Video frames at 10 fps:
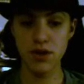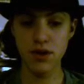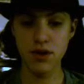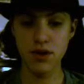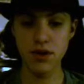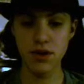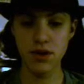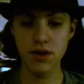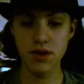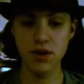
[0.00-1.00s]

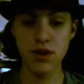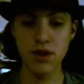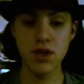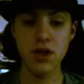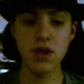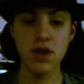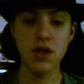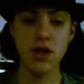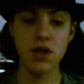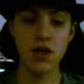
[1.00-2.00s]

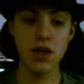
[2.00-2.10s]
(silence)